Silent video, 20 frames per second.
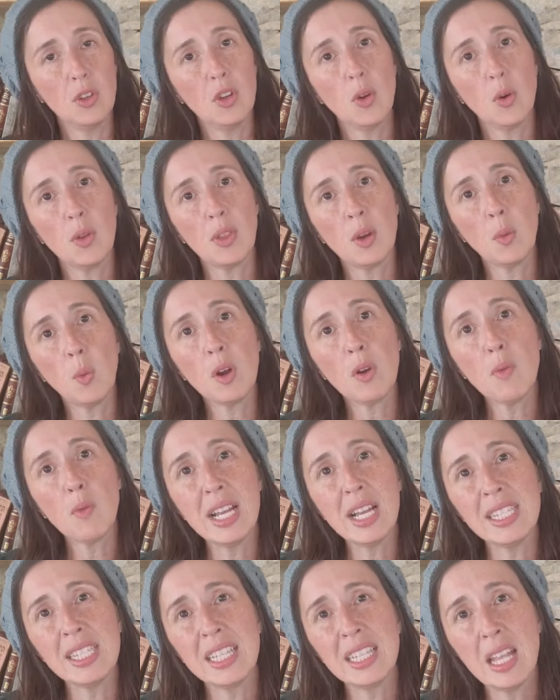you know, then we're
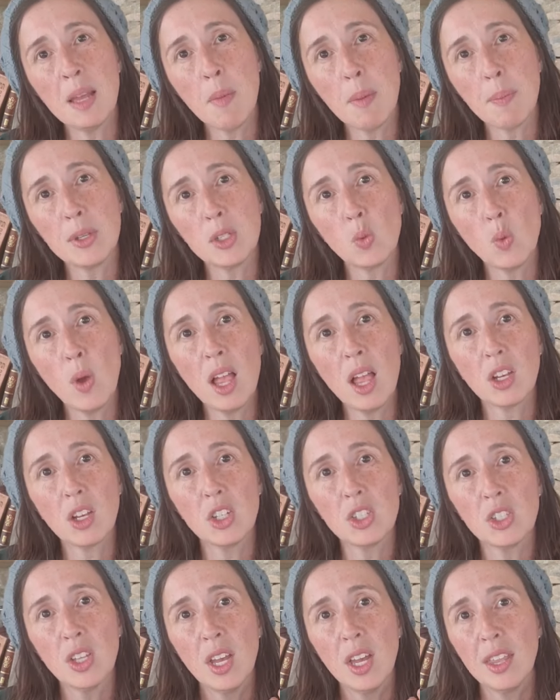raising them up as well,
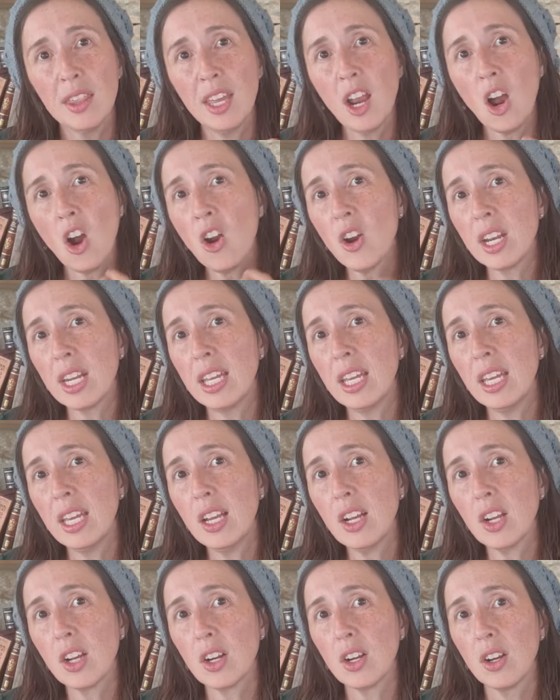because they aren't
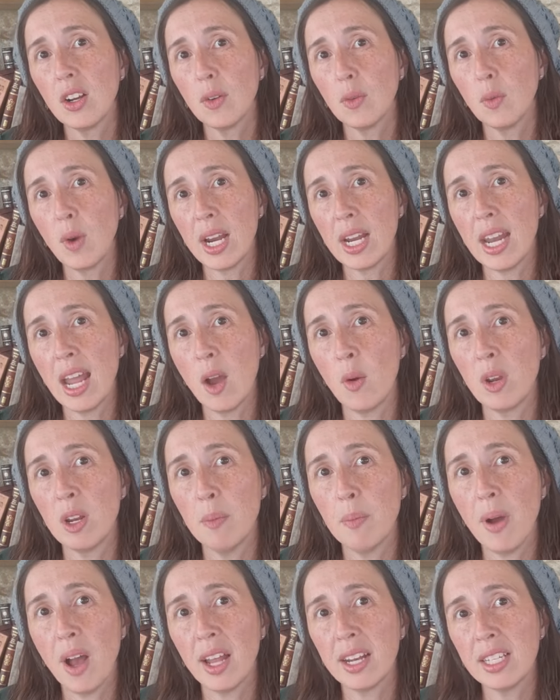here right now
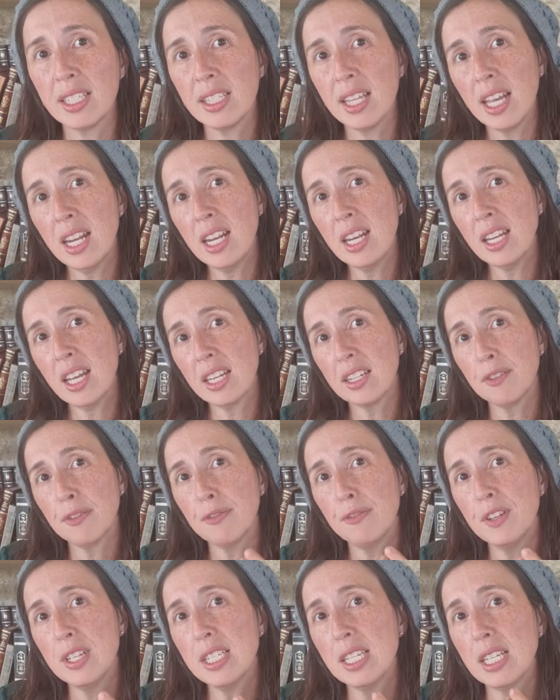in bodies. They didn't get to
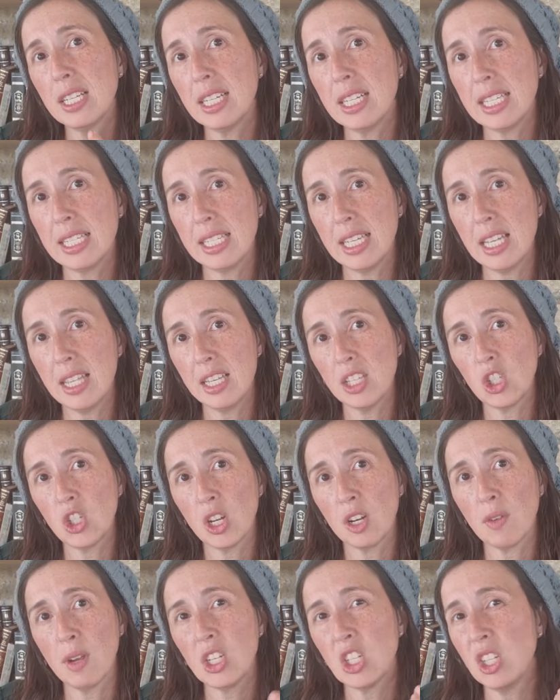physically see this
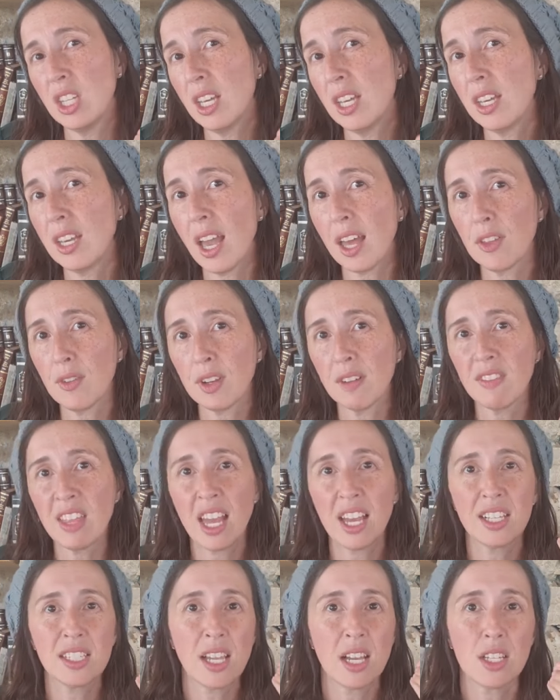generation, the ingathering of
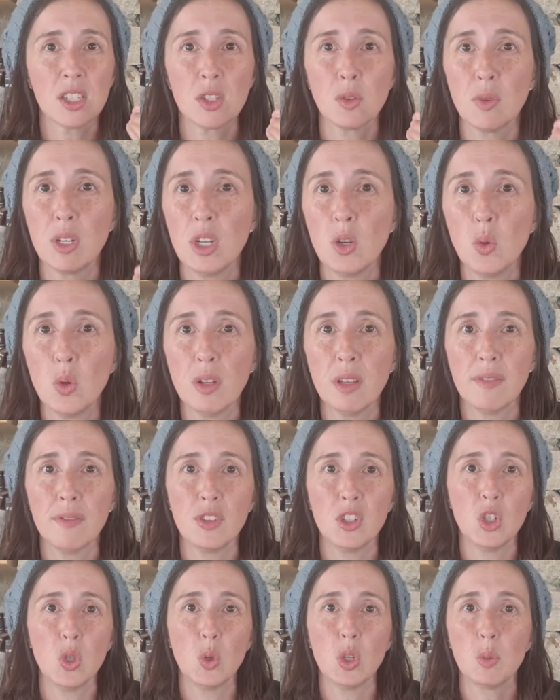the exiles, the renewal
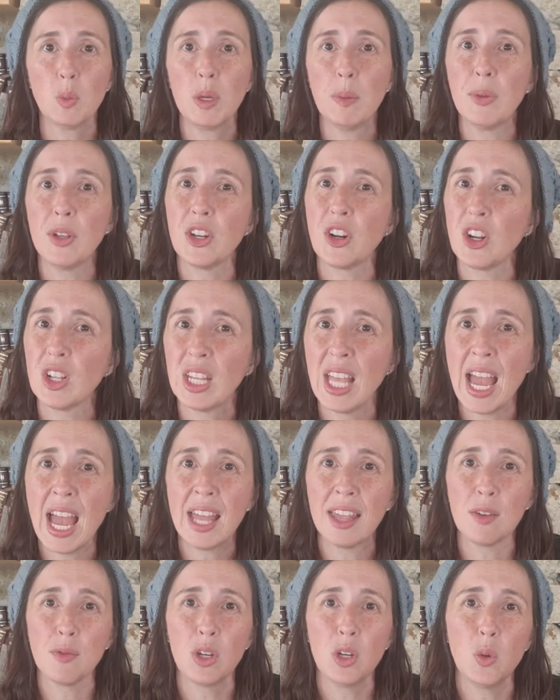of the Jewish people in our
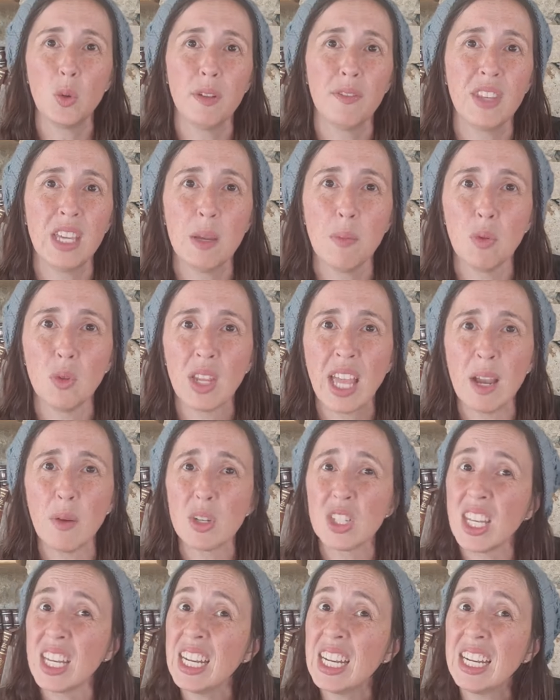land, the renewal of the Hebrew
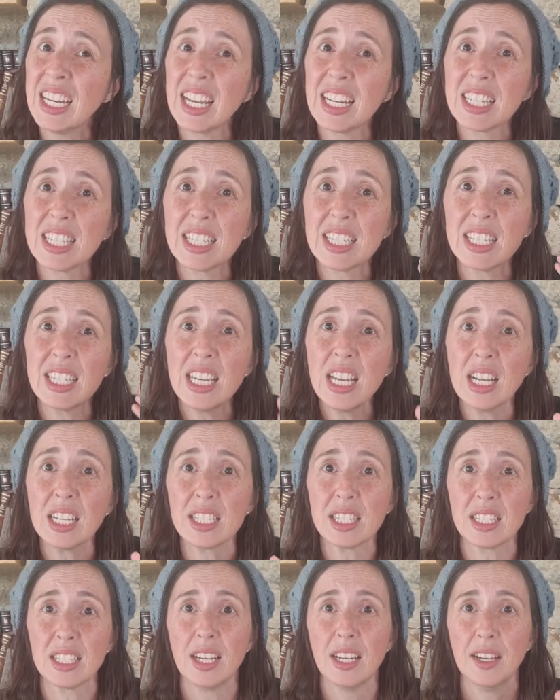language. They didn't get to see
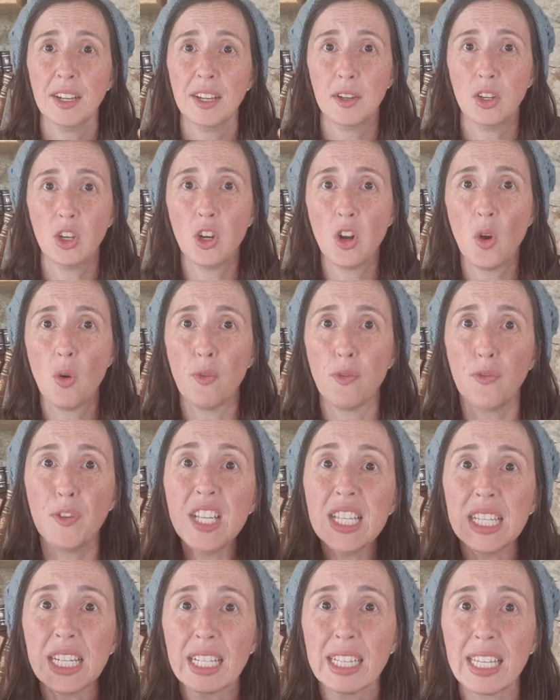us, you know,
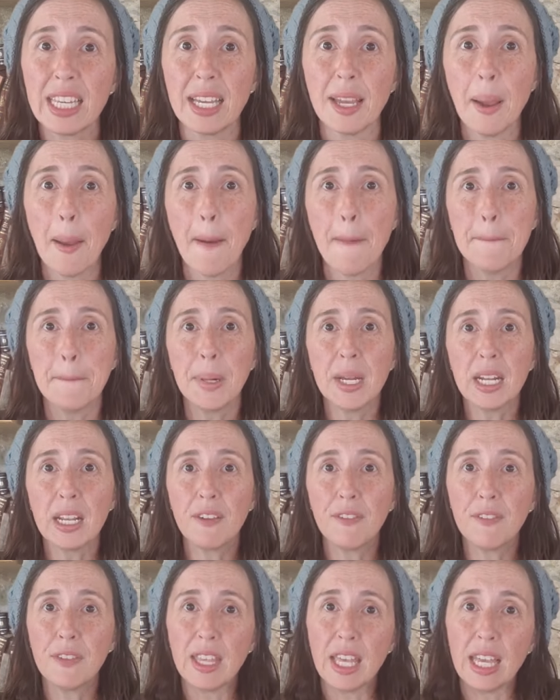physically.
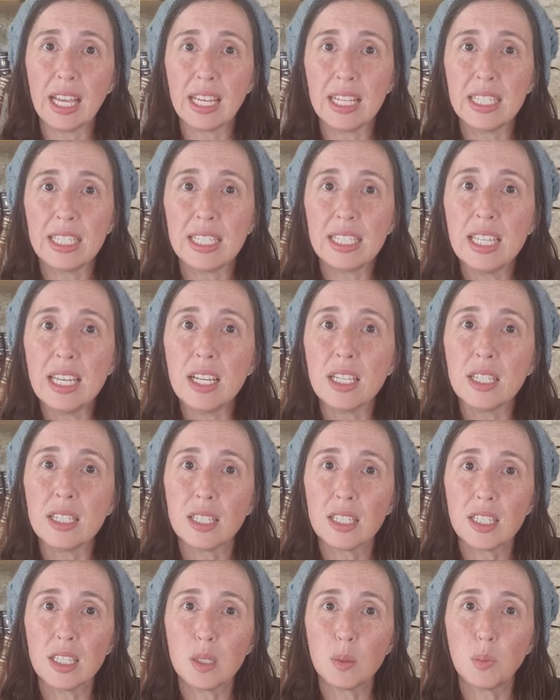But if they can see us
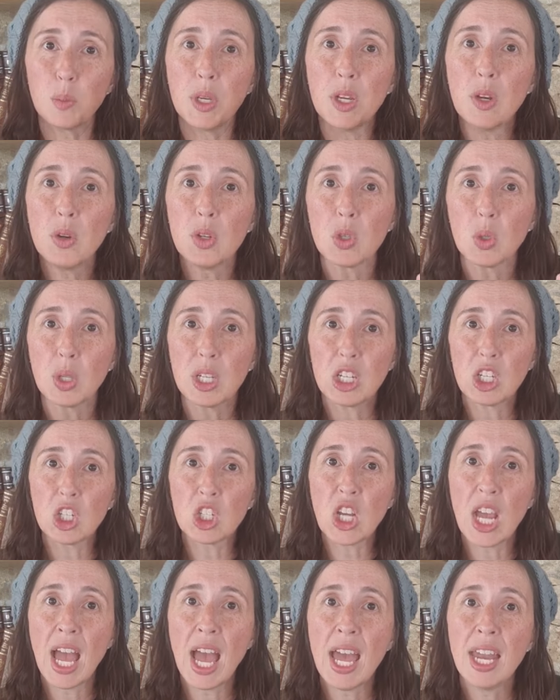spiritually,
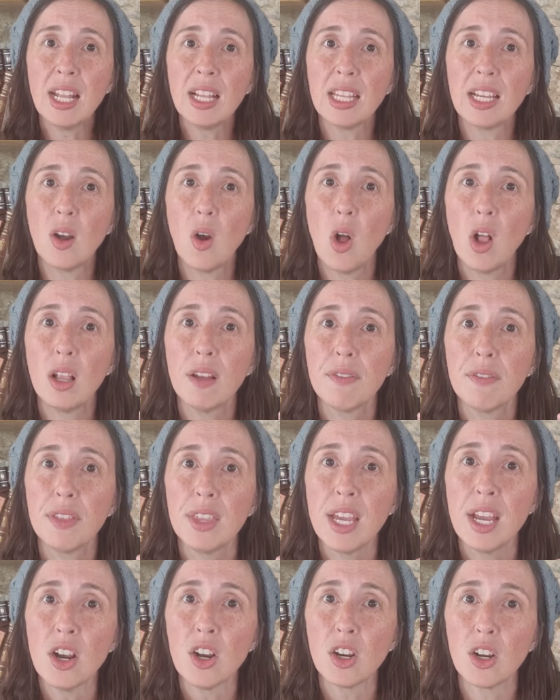channeling all
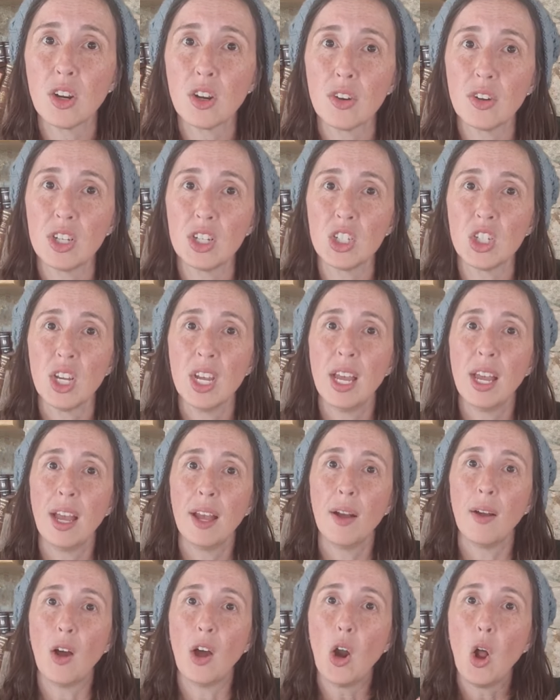of their courage,
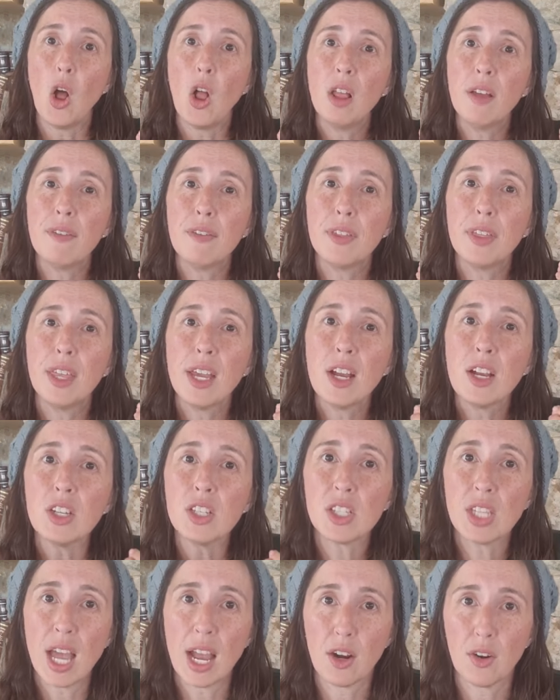all of
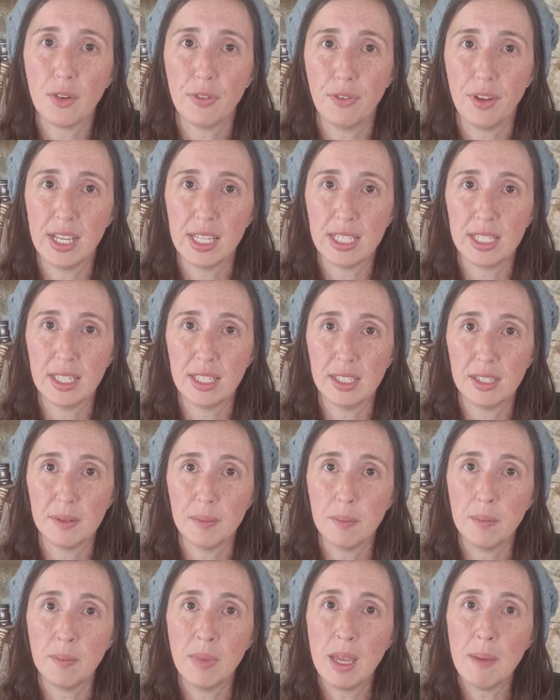their
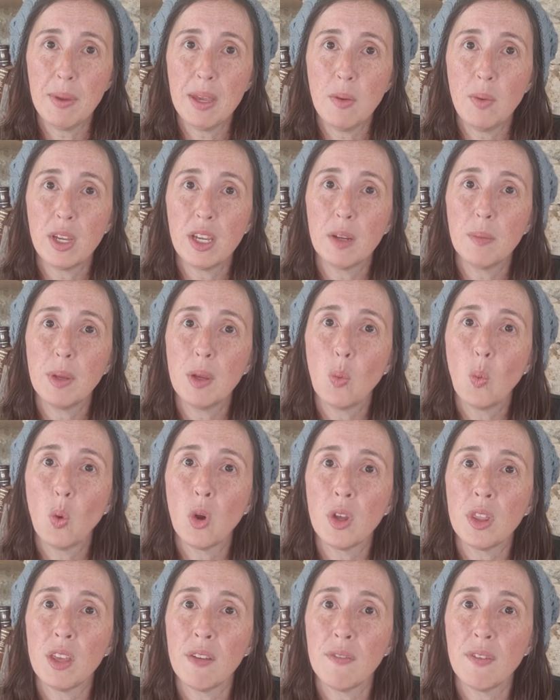sacrifices, maybe we could be
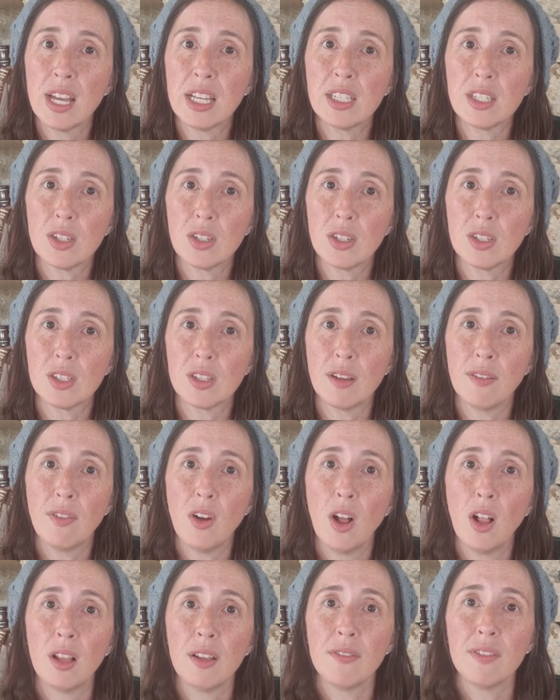worthy vessels of
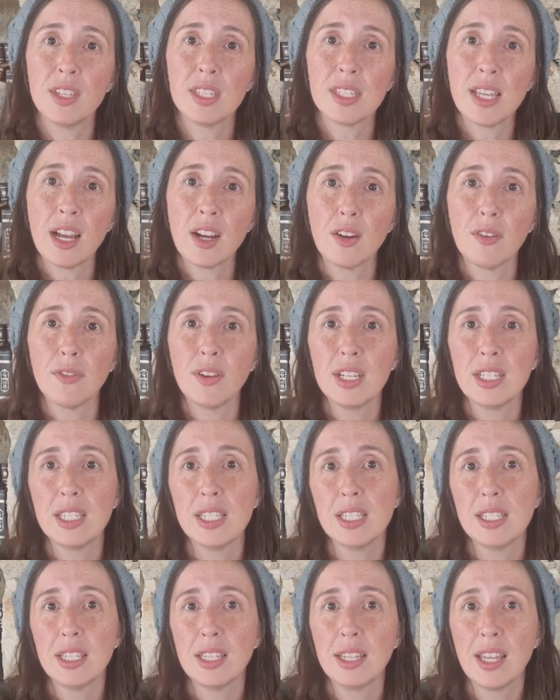all of the
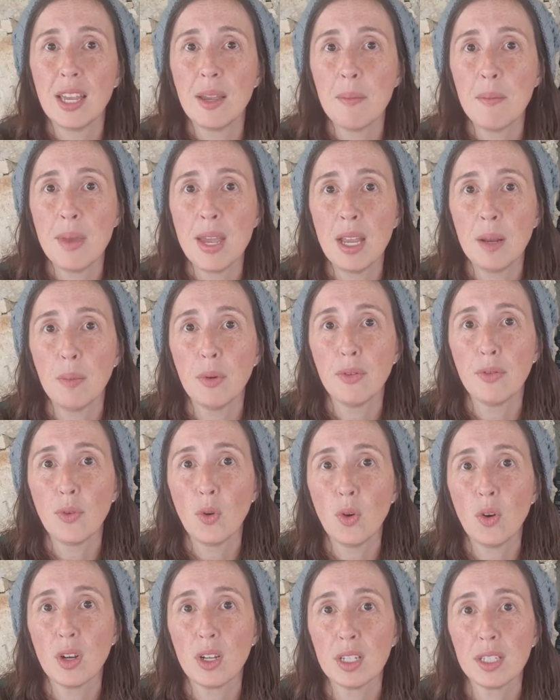sacrifices that they made
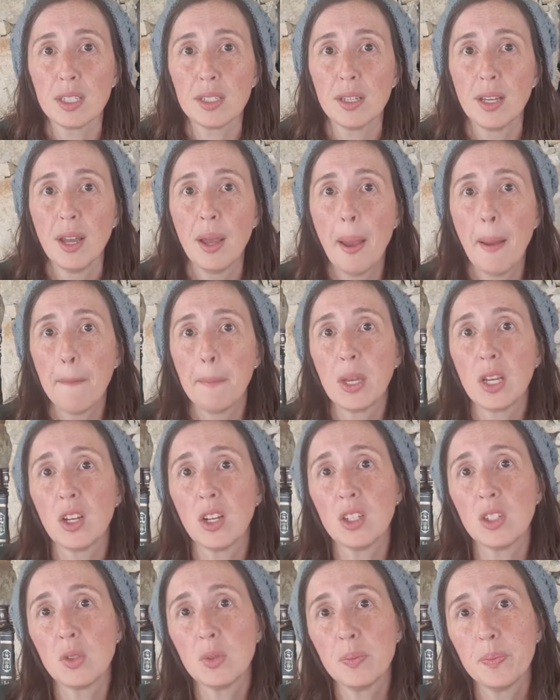before us.
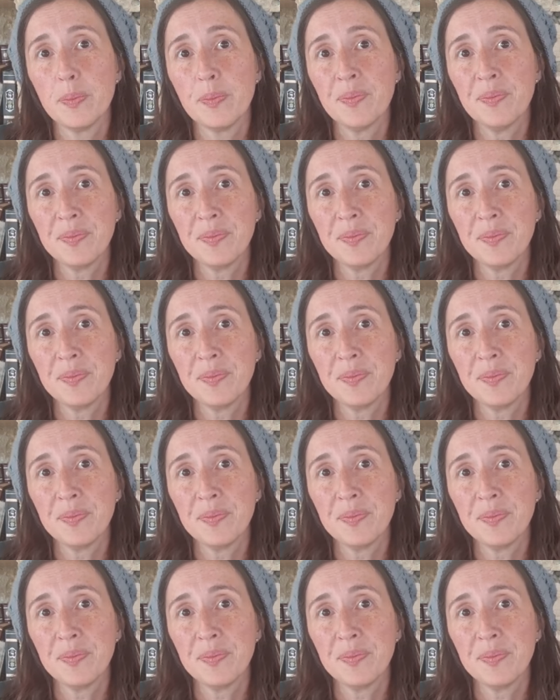Because